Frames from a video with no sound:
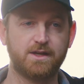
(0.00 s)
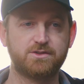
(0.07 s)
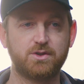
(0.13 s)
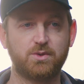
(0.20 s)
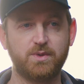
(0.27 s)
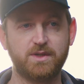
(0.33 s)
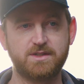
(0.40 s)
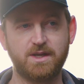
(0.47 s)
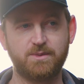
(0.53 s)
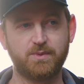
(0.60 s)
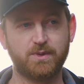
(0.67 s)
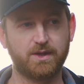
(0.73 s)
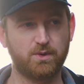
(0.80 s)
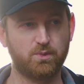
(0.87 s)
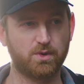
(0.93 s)
And so we
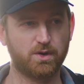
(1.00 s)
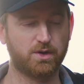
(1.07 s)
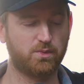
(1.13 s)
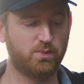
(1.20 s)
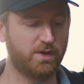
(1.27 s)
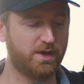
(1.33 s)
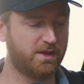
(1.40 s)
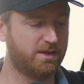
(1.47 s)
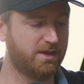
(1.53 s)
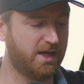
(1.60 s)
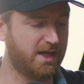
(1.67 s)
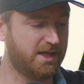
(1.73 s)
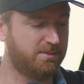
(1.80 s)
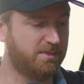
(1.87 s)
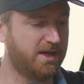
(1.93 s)
typically work with
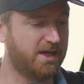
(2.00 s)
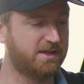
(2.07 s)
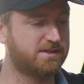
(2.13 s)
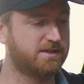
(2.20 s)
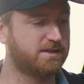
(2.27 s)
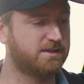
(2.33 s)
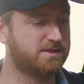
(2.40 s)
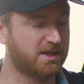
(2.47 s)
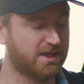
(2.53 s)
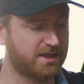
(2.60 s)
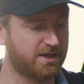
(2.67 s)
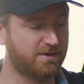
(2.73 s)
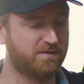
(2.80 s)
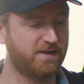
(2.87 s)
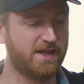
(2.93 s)
anybody to
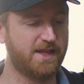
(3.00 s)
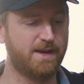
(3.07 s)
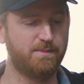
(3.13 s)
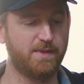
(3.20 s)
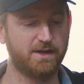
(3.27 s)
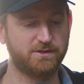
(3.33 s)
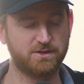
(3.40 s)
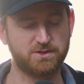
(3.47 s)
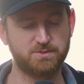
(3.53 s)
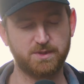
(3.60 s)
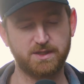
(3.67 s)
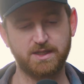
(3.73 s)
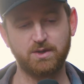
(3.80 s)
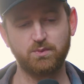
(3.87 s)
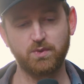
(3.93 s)
clarify that message.
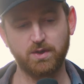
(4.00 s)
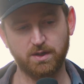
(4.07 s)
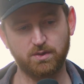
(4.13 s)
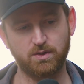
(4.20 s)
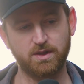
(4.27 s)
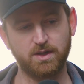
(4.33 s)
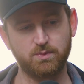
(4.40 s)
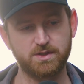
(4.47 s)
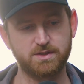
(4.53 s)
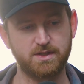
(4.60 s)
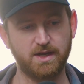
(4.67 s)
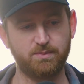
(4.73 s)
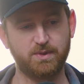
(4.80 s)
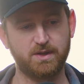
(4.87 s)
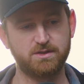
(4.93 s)
But then we
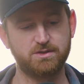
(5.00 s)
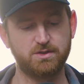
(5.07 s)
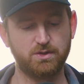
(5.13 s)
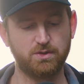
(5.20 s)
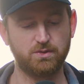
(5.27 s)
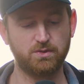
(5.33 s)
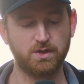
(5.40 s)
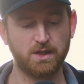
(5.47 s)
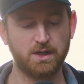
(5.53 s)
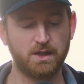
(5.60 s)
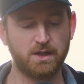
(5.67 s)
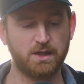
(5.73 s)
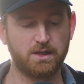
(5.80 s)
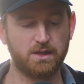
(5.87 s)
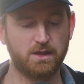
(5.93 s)
step into
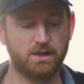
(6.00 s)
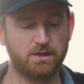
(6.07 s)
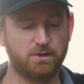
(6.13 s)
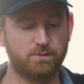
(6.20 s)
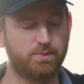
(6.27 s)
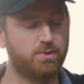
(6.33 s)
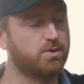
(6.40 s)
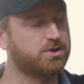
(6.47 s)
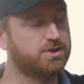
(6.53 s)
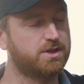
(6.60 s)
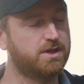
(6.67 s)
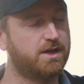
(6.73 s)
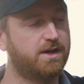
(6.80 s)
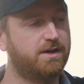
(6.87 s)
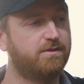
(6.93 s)
the
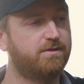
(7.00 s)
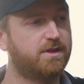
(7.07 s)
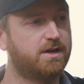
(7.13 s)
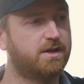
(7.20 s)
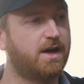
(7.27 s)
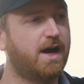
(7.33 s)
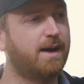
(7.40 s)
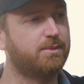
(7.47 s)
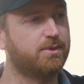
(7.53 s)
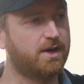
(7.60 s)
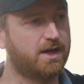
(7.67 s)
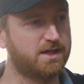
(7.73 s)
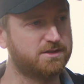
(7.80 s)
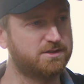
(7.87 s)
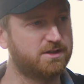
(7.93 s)
portion of the
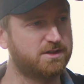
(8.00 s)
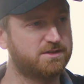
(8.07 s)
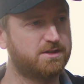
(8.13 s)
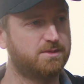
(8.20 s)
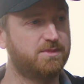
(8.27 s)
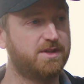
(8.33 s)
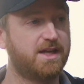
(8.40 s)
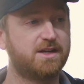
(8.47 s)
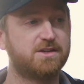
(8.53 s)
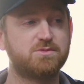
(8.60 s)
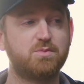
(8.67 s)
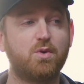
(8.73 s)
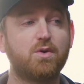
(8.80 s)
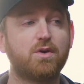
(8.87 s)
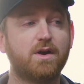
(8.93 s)
operating system that
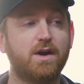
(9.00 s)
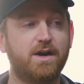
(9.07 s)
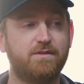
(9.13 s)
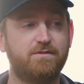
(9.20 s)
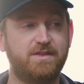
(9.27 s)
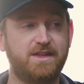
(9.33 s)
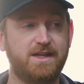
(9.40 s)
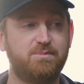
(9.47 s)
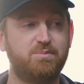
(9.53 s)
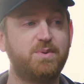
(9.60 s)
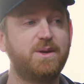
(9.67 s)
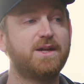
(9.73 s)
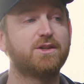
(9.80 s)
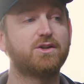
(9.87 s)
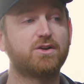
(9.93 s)
is more of the
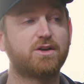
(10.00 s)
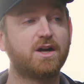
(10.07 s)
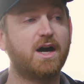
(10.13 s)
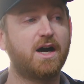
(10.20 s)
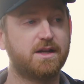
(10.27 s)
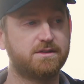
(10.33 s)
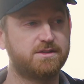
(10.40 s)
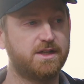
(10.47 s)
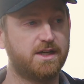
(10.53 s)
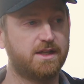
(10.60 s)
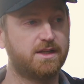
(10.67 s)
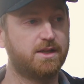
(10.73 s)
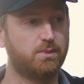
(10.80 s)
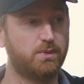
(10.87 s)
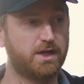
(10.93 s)
pillar
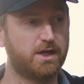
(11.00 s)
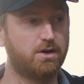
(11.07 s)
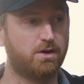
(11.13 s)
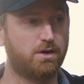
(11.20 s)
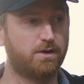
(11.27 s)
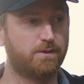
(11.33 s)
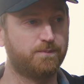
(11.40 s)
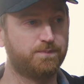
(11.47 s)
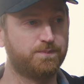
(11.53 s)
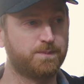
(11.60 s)
content that we call.